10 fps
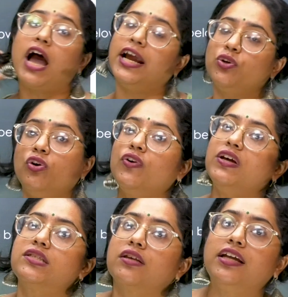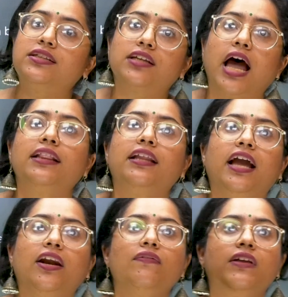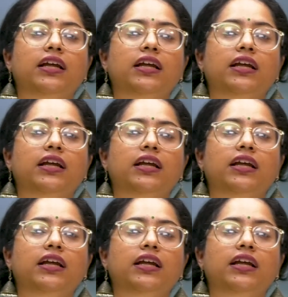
i told you it's it's at the end of